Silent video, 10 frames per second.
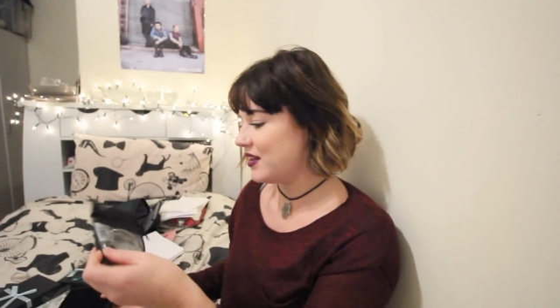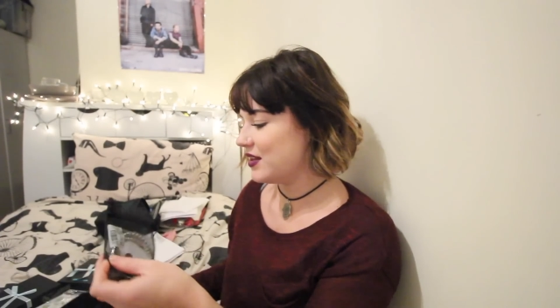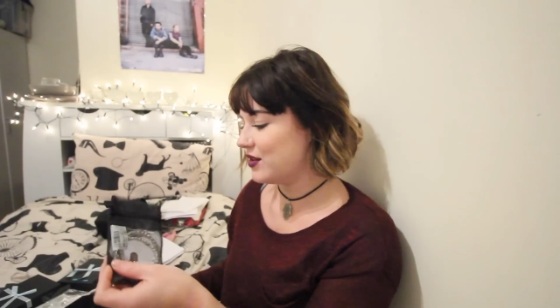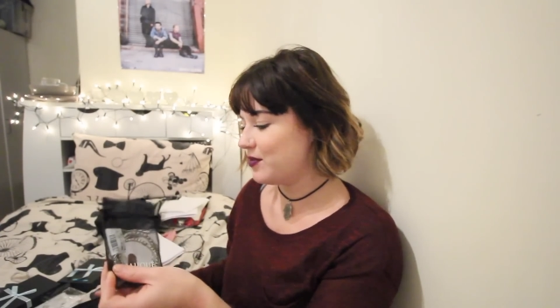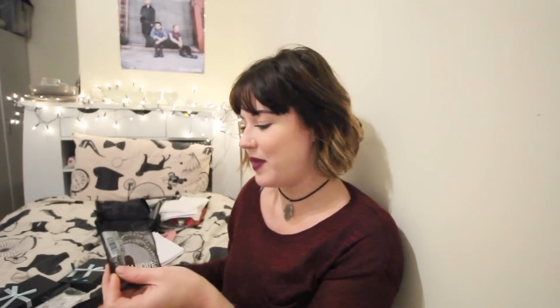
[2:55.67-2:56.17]

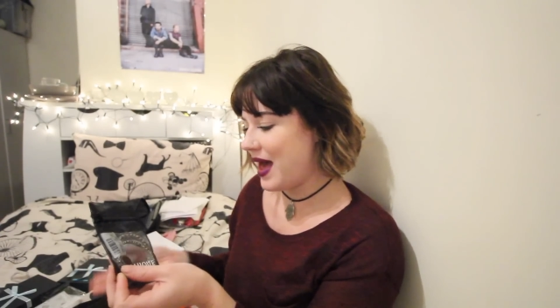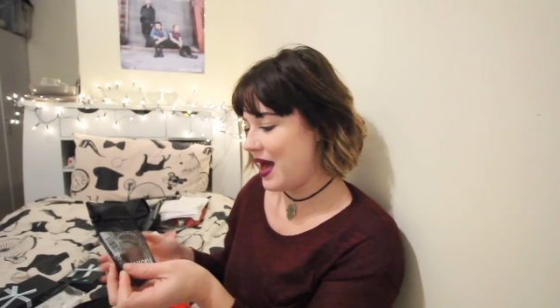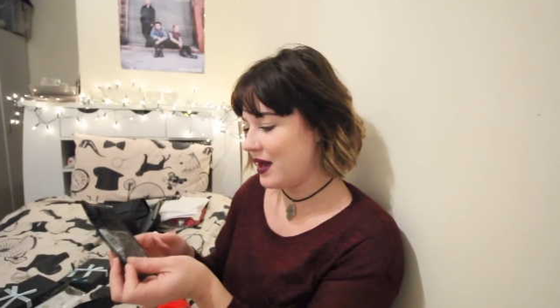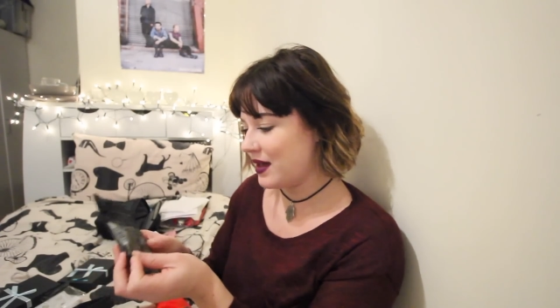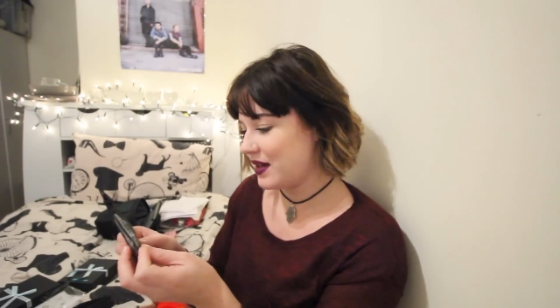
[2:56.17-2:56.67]
little
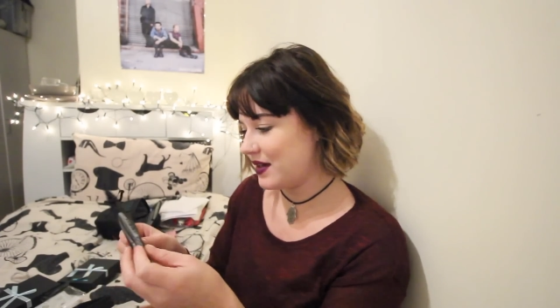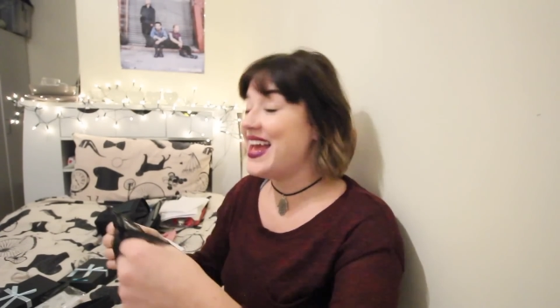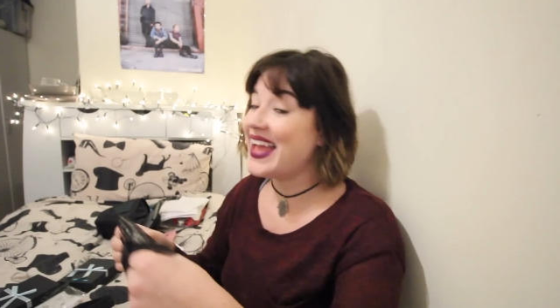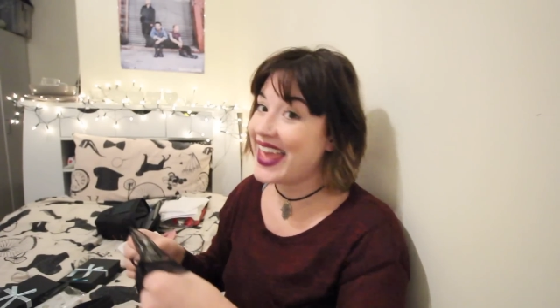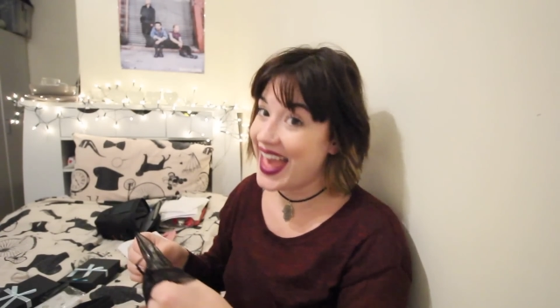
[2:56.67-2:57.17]
pack.
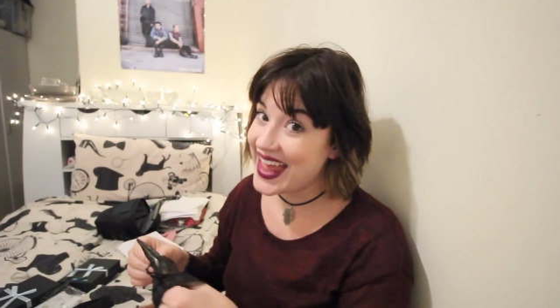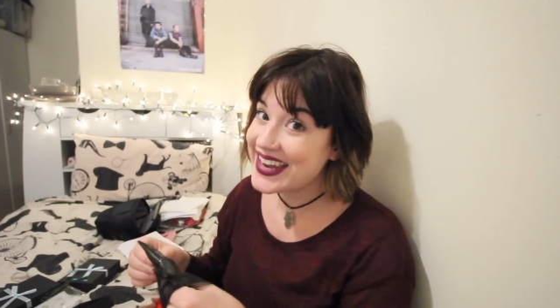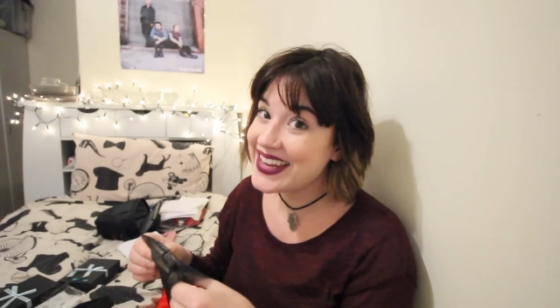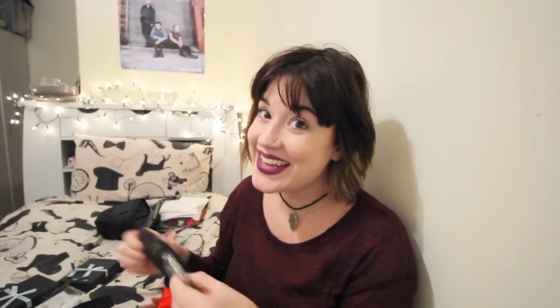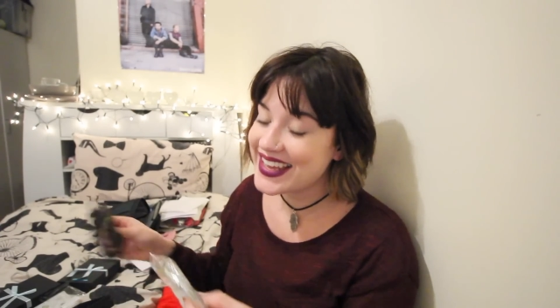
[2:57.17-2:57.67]

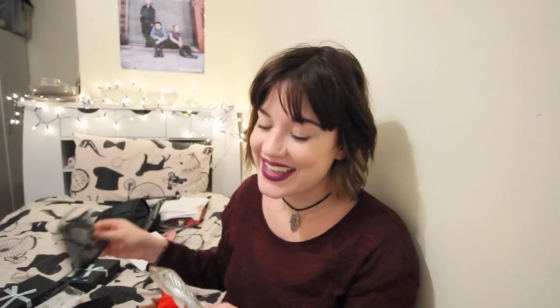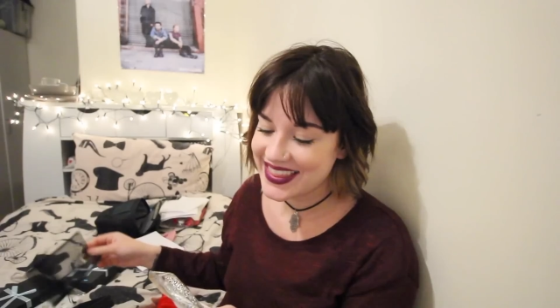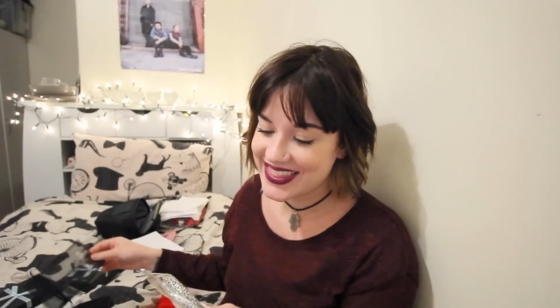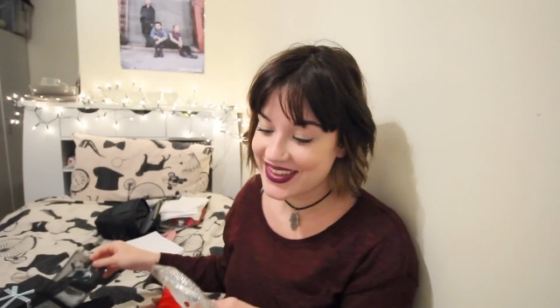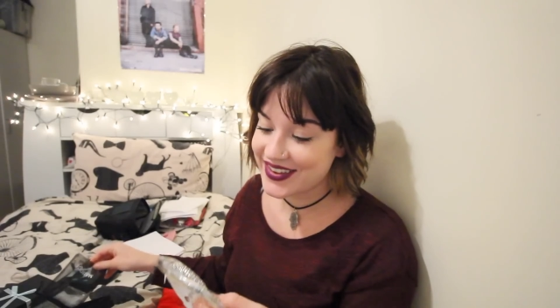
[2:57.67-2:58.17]
Again,
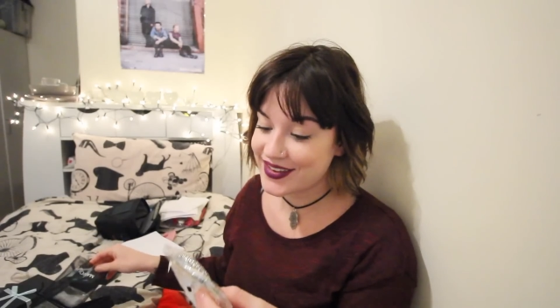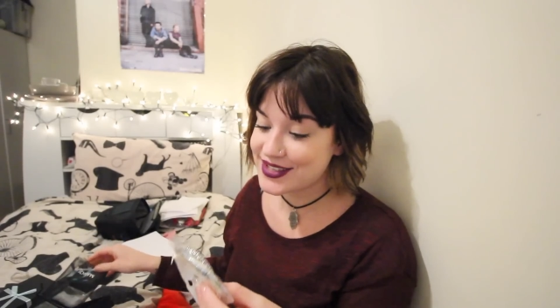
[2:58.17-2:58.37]
the